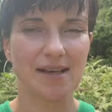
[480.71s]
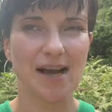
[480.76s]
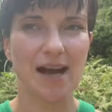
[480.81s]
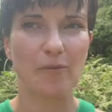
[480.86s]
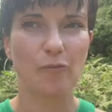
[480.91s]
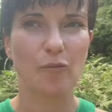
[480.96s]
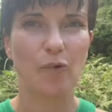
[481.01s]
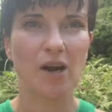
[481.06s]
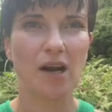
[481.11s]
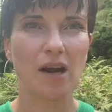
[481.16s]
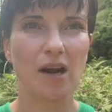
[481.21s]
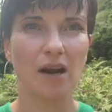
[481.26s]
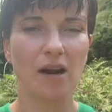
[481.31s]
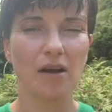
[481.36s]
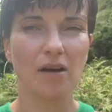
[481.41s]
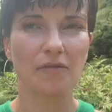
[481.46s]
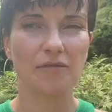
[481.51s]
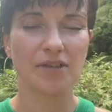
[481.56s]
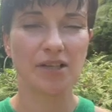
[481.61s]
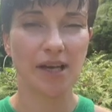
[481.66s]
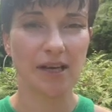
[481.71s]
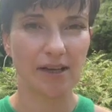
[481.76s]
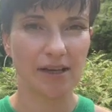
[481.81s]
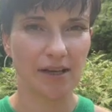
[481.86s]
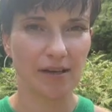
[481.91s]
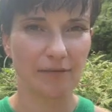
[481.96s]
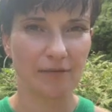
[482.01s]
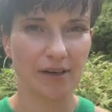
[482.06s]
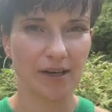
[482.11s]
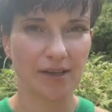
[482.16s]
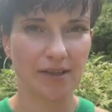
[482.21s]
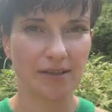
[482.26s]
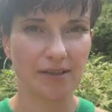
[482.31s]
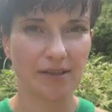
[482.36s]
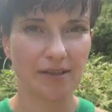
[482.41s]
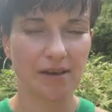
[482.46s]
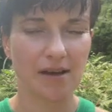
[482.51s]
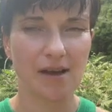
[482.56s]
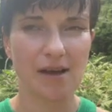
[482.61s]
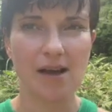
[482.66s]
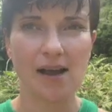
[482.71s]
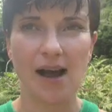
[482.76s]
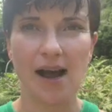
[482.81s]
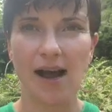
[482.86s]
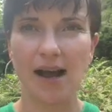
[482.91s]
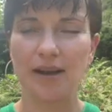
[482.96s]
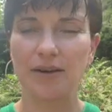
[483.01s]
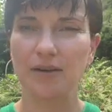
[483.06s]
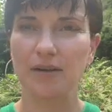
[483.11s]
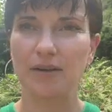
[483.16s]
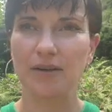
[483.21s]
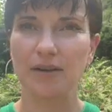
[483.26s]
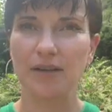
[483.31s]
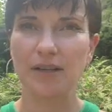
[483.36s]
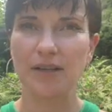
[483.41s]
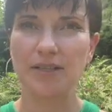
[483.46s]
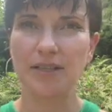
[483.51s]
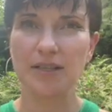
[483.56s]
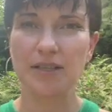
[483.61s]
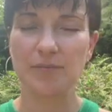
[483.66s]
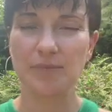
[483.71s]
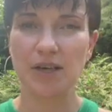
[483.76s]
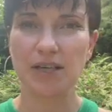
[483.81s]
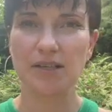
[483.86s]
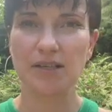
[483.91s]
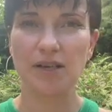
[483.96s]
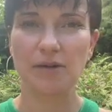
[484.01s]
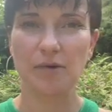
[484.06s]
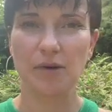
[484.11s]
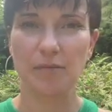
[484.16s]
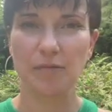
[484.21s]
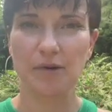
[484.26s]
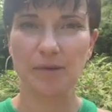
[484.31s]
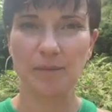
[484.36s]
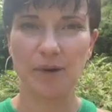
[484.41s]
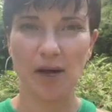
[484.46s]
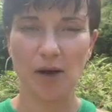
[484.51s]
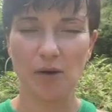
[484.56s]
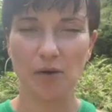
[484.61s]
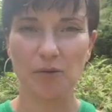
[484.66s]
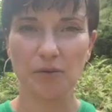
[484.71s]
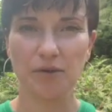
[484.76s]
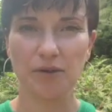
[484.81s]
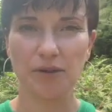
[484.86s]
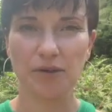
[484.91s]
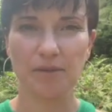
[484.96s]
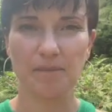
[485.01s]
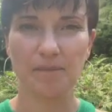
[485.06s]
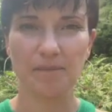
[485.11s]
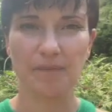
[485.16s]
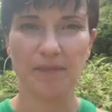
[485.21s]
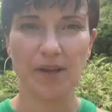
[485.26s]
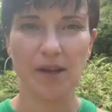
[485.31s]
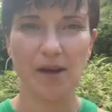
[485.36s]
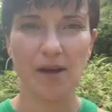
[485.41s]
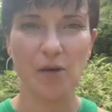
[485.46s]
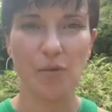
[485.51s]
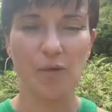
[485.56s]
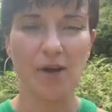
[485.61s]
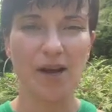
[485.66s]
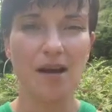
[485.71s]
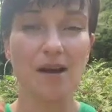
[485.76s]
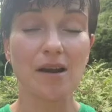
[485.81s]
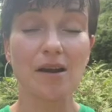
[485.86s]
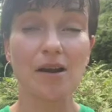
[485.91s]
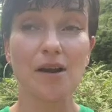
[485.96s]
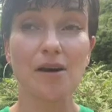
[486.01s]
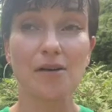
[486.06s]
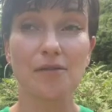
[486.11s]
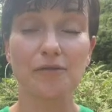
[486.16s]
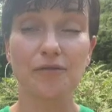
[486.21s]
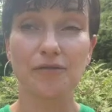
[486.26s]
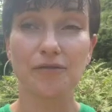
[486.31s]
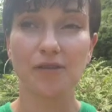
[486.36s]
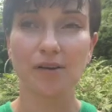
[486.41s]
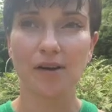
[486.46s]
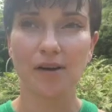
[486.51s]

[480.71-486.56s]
and we love taking risk, and it's especially when we're a bit older. We love